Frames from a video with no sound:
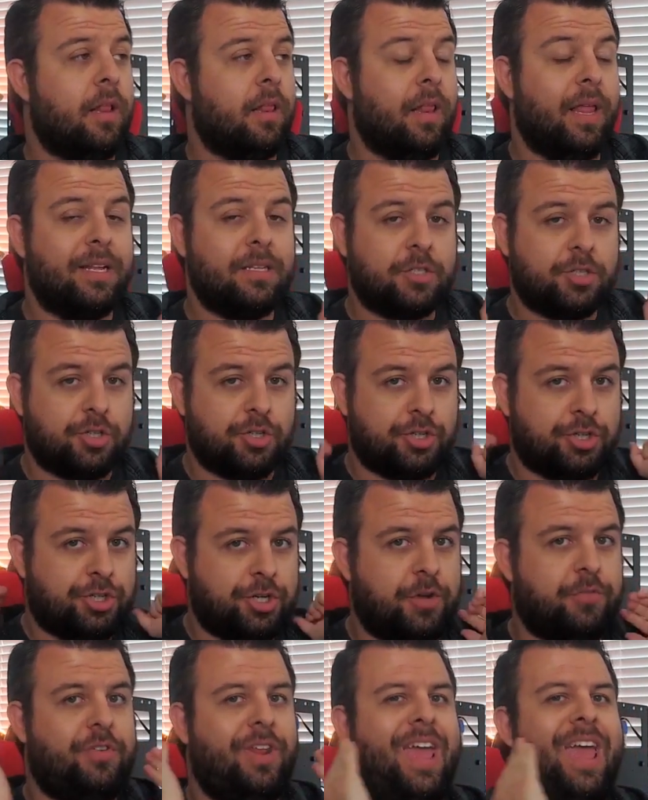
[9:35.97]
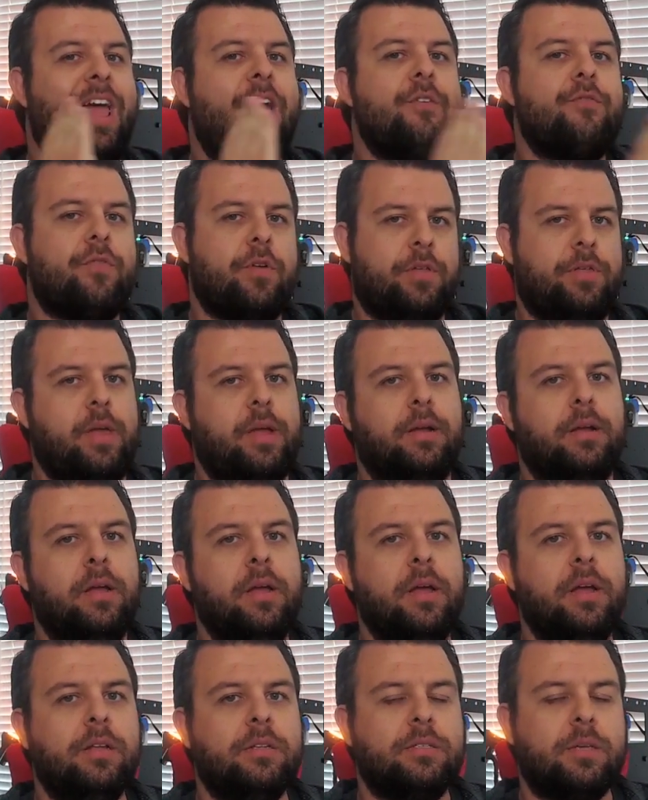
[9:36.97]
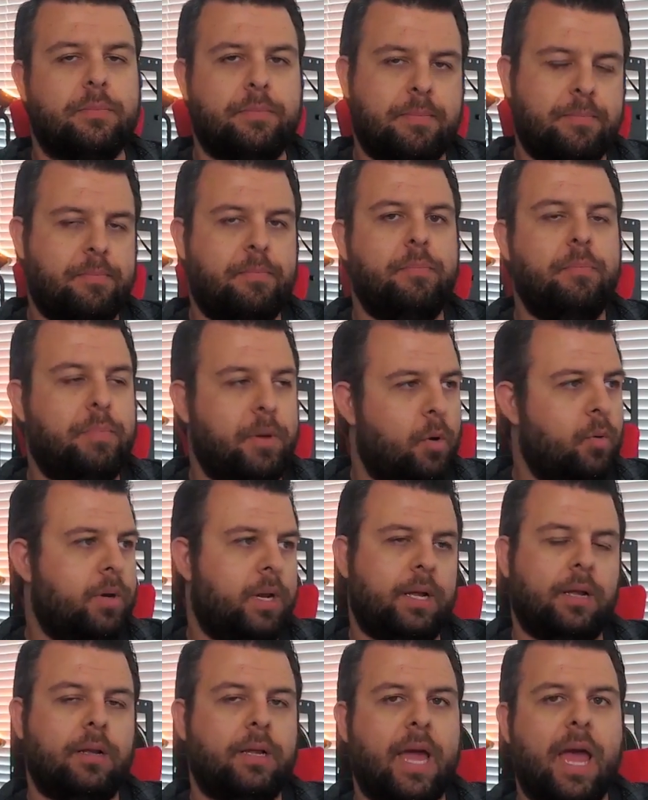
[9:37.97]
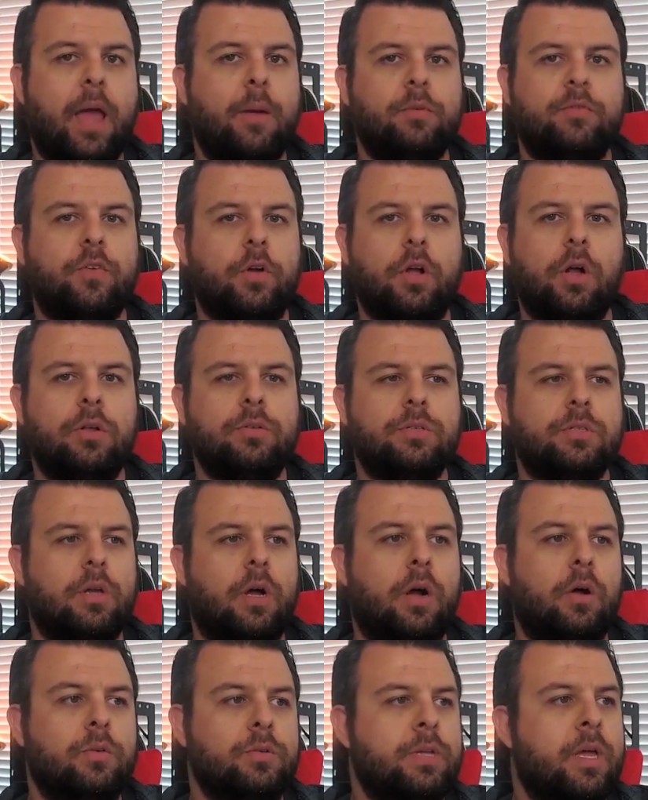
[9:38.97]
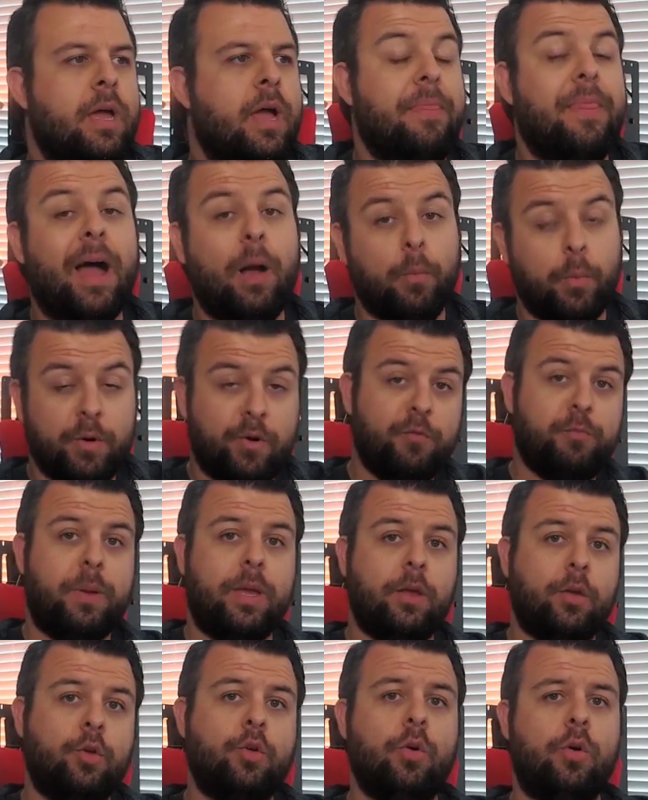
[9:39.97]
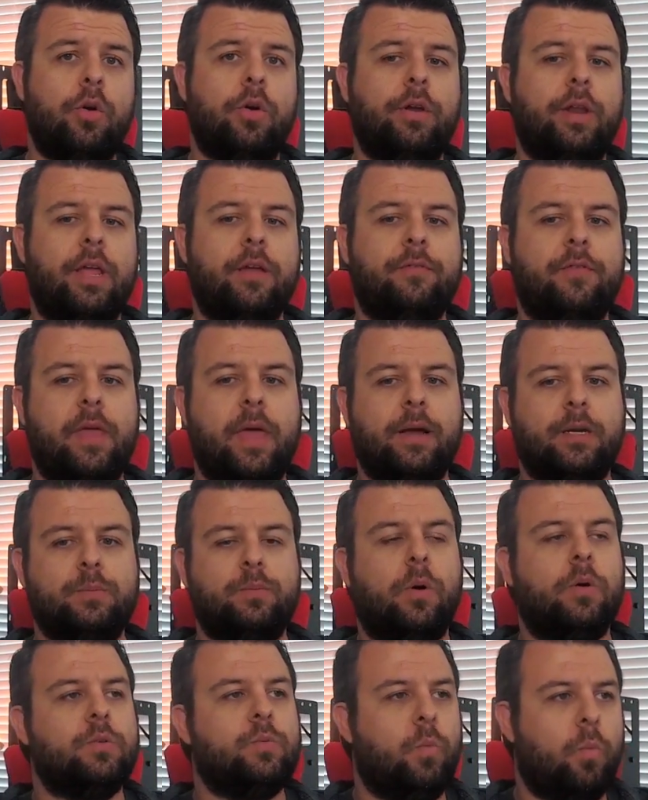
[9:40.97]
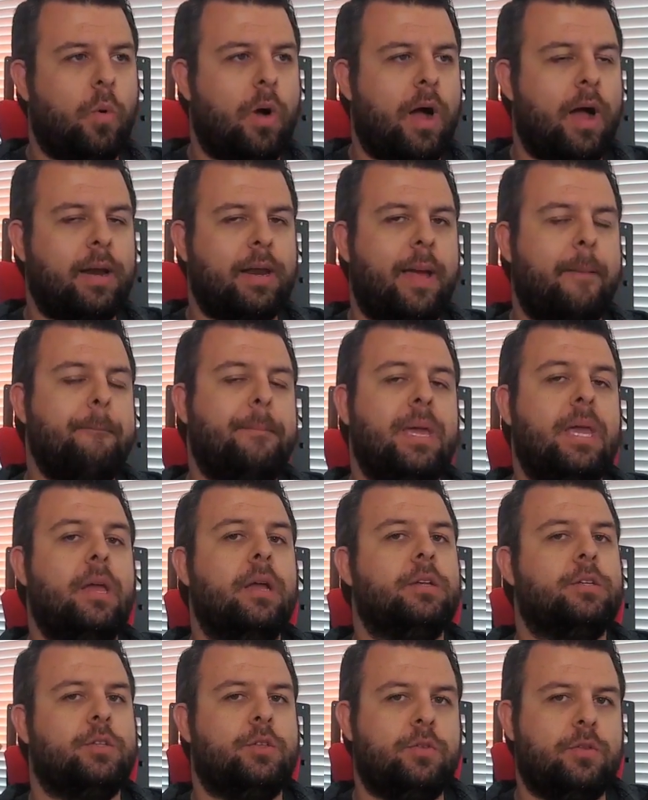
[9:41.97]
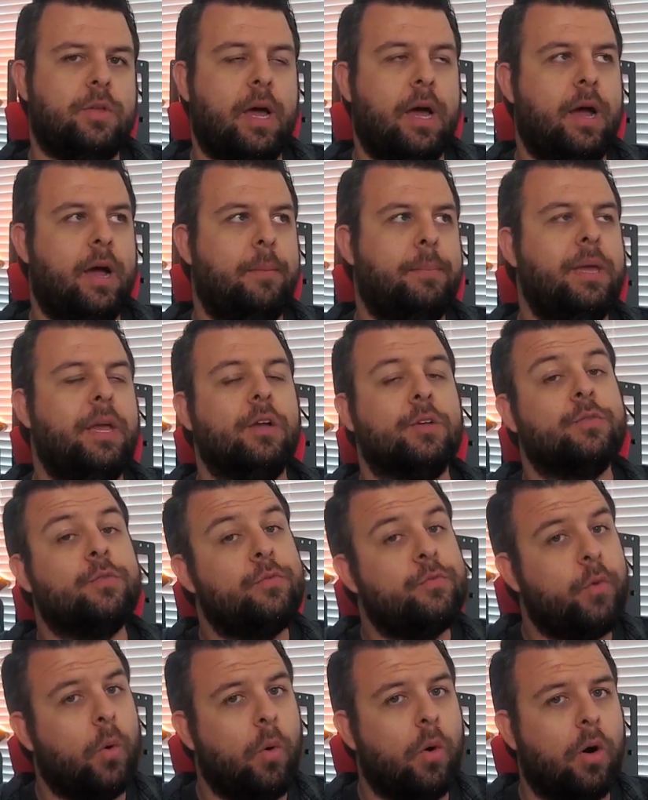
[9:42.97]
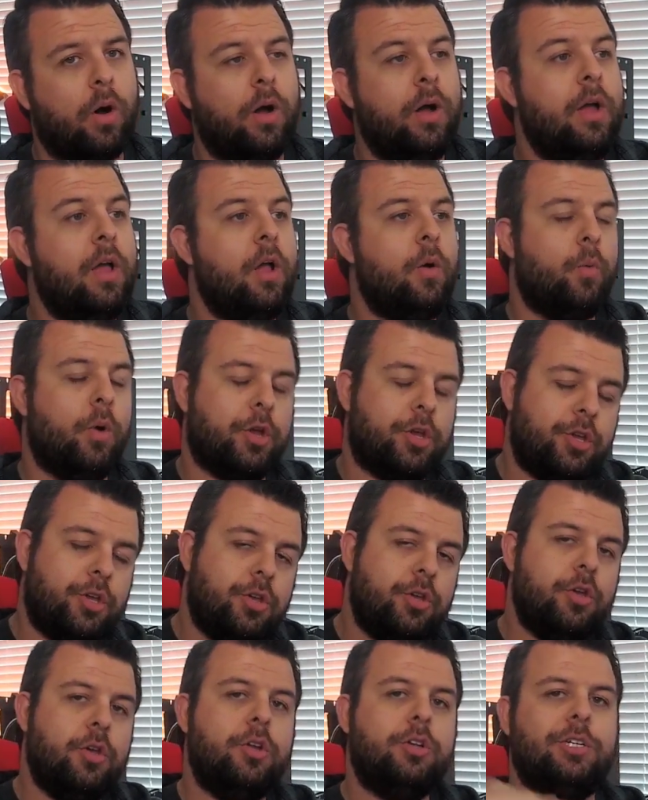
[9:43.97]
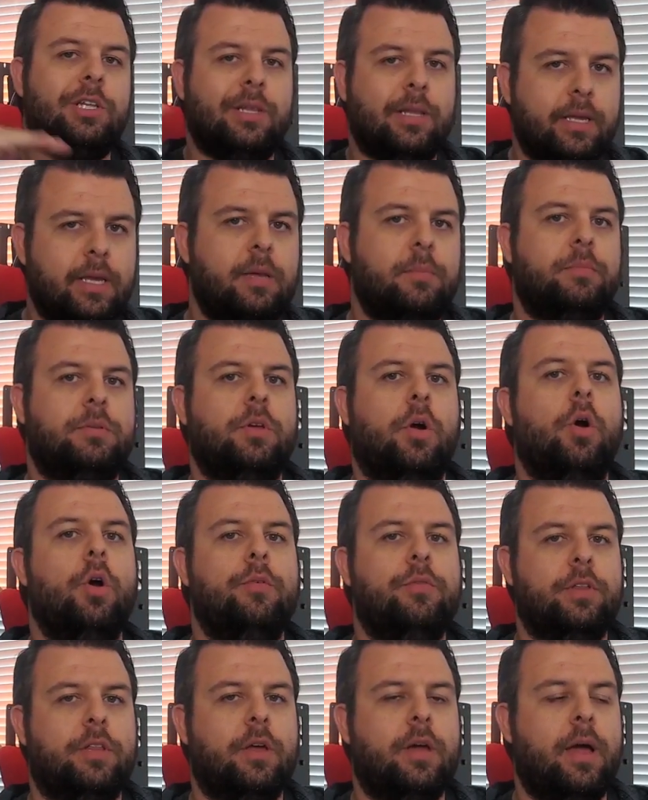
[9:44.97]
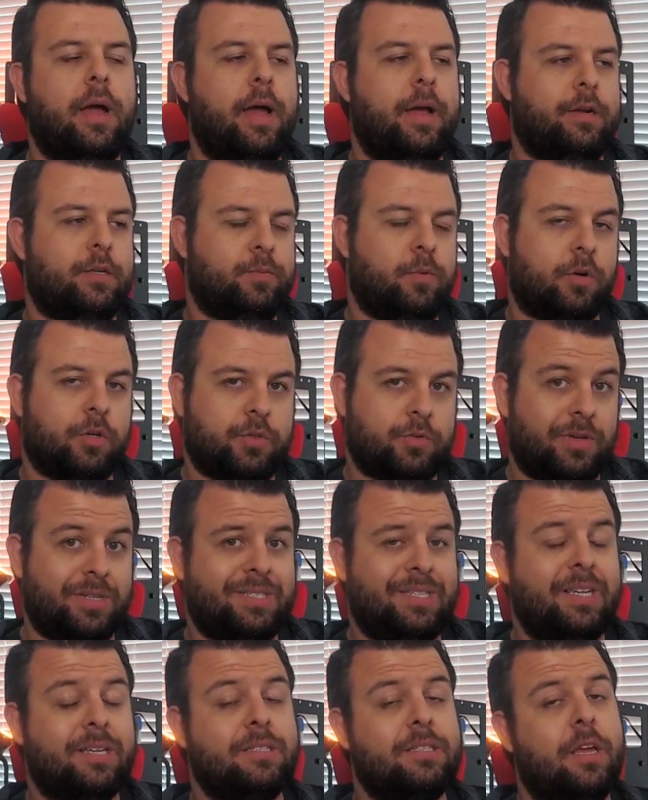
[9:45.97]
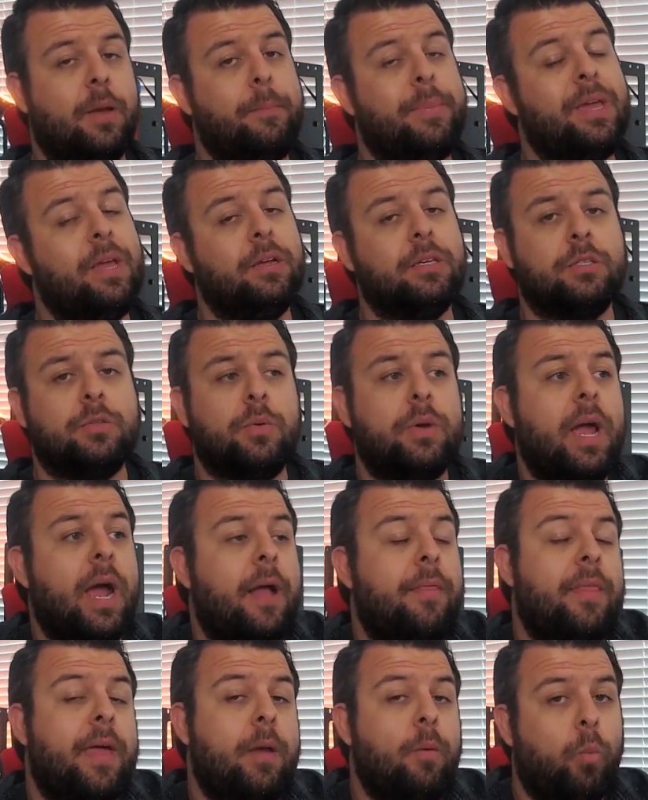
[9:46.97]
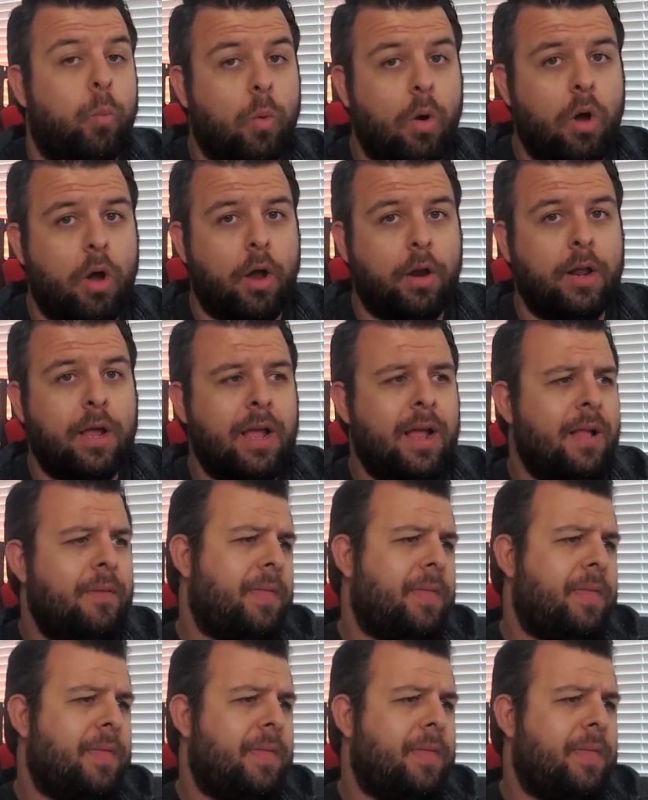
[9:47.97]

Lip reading: Let's just shift everything to building games for consoles, and that would have been good if the Xbox One and PS4 were huge leaps over the Xbox 360 and PS3, and they weren't.